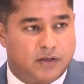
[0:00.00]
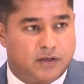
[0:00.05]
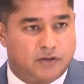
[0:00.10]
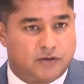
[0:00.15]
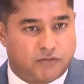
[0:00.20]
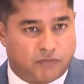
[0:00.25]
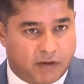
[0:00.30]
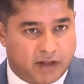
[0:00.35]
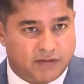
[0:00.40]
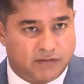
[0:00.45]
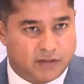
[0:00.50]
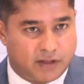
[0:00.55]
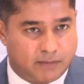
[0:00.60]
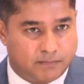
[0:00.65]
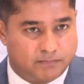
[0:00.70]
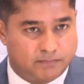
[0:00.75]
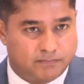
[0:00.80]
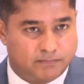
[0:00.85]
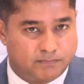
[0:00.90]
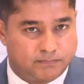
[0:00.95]
train
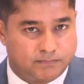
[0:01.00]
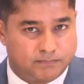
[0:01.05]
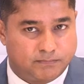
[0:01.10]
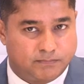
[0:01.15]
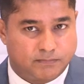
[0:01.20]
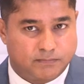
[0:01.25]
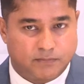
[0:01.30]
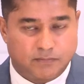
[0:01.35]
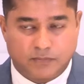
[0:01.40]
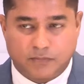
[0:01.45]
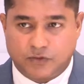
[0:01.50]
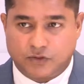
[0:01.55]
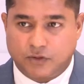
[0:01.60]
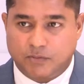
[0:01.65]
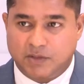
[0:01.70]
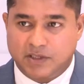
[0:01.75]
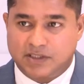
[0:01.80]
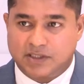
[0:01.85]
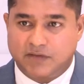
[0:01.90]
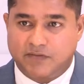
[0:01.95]
them
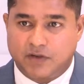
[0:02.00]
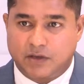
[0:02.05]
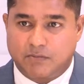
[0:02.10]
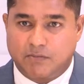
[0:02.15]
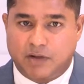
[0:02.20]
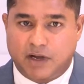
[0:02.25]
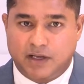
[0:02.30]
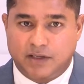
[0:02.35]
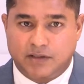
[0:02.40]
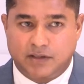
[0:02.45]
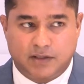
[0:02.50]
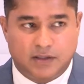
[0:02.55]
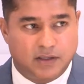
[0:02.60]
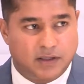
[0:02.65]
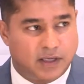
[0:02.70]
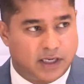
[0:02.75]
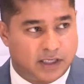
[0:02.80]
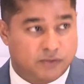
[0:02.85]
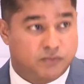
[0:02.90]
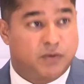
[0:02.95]
to be civic-minded
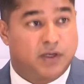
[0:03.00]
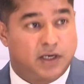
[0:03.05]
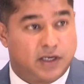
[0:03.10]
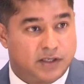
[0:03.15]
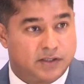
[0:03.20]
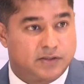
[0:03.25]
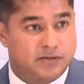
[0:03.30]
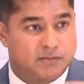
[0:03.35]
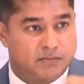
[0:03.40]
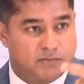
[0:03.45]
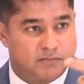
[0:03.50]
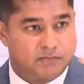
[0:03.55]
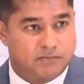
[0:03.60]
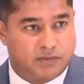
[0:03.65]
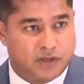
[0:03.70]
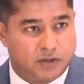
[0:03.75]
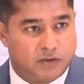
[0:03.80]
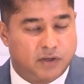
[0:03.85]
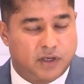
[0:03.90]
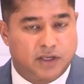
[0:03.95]
as well as
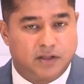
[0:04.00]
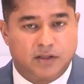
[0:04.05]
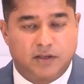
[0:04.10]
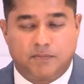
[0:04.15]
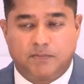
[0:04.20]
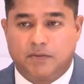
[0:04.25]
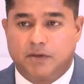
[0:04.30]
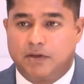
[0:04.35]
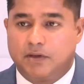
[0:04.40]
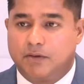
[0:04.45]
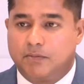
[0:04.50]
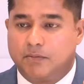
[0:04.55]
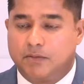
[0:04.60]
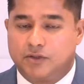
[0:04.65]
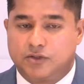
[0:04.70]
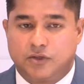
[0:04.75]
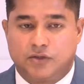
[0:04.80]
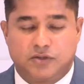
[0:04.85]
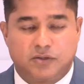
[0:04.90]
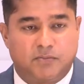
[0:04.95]
be good in their
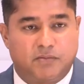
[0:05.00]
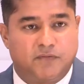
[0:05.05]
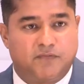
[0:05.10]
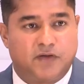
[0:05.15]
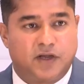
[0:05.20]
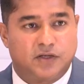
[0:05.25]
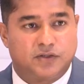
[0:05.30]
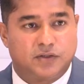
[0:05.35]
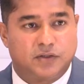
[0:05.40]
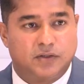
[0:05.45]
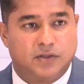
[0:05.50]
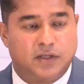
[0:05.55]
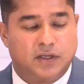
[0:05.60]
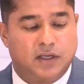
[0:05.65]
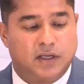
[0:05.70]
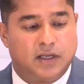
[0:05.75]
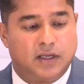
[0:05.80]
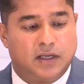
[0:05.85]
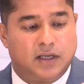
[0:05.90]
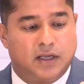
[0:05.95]
chosen profession,
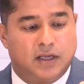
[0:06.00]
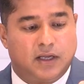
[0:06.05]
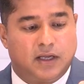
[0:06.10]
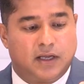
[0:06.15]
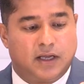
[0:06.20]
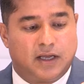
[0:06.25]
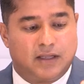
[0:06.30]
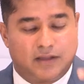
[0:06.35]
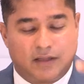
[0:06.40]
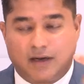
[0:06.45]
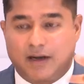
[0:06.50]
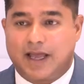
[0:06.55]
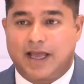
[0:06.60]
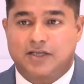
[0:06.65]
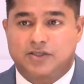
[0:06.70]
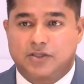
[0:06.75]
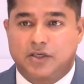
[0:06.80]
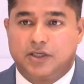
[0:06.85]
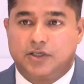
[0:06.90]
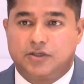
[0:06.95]
and then
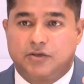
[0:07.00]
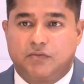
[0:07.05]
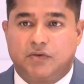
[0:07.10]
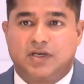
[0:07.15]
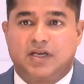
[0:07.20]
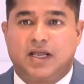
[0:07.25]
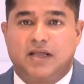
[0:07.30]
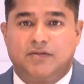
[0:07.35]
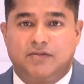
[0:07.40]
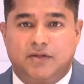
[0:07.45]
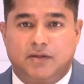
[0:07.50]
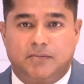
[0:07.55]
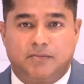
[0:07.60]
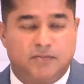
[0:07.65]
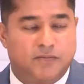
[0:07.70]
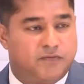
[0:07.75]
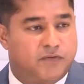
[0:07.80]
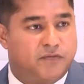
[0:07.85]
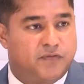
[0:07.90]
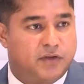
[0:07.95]
lastly, to retain
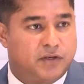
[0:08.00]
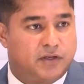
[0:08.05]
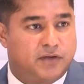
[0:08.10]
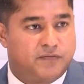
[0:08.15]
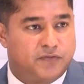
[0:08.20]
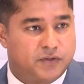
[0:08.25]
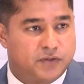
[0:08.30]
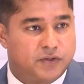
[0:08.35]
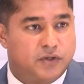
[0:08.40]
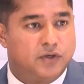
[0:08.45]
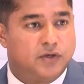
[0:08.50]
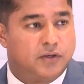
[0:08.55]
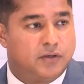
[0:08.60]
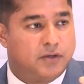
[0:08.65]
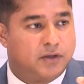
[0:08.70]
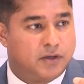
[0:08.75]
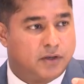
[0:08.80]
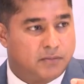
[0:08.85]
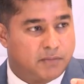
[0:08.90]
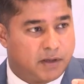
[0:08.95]
them for Philadelphia's
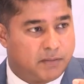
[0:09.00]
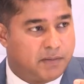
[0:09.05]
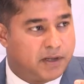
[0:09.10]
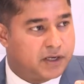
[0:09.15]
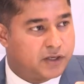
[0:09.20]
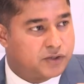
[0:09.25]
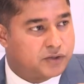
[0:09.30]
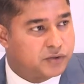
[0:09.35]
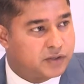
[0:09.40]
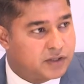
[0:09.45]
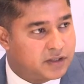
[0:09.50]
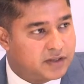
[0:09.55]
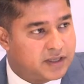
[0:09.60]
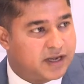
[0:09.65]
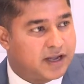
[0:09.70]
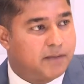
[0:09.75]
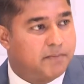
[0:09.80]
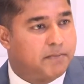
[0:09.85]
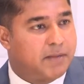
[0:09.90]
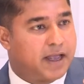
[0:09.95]
good by making sure that
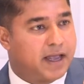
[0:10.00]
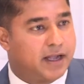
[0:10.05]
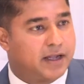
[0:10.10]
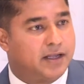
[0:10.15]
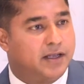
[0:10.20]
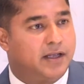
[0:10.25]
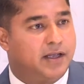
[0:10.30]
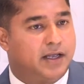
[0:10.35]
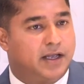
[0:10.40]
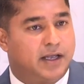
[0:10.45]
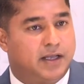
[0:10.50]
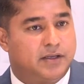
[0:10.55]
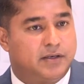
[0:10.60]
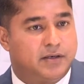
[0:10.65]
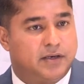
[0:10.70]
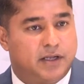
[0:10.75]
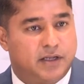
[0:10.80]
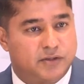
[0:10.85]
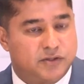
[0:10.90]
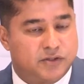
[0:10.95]
they come back
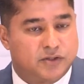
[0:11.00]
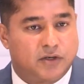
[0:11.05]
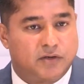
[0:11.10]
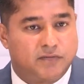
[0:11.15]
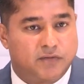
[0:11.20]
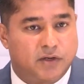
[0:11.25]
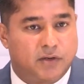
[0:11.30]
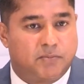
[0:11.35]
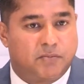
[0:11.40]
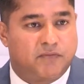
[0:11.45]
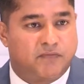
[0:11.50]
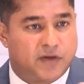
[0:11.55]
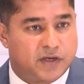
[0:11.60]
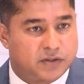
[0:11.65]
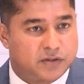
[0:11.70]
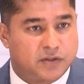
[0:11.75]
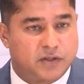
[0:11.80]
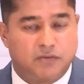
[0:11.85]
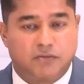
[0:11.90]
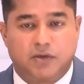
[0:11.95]
and serve their
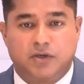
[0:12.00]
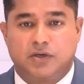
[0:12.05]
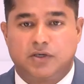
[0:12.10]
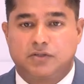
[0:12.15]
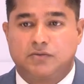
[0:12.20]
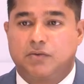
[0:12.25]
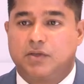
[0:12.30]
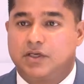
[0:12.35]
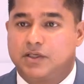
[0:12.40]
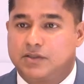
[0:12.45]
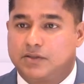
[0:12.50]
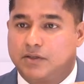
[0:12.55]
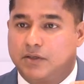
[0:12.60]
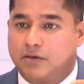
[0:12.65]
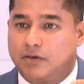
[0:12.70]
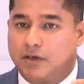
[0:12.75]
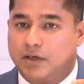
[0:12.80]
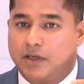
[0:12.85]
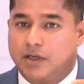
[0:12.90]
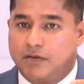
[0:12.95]
professional career as well as
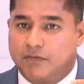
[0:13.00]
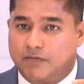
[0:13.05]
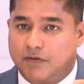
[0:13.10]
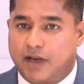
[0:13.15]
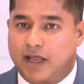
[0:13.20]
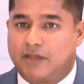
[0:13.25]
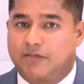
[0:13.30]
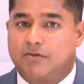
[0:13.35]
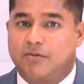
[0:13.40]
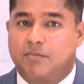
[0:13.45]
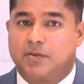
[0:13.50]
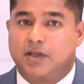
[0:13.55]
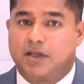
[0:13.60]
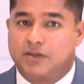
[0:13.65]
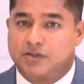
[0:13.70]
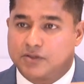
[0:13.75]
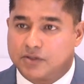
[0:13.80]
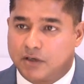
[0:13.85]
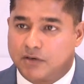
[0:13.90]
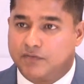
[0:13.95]
their philanthropy
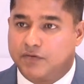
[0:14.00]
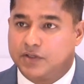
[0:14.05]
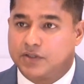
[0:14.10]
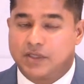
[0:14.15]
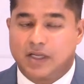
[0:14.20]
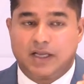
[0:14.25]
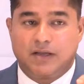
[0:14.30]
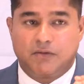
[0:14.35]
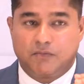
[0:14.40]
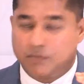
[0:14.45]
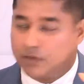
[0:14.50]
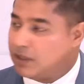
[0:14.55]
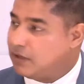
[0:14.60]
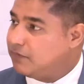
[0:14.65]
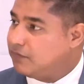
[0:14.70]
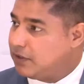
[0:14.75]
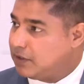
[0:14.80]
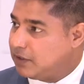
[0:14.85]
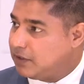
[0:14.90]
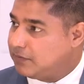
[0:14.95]
and service
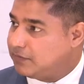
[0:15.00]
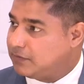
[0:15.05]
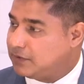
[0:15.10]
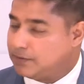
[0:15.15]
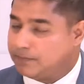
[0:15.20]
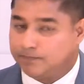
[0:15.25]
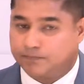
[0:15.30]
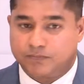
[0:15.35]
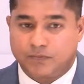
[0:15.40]
within Philadelphia.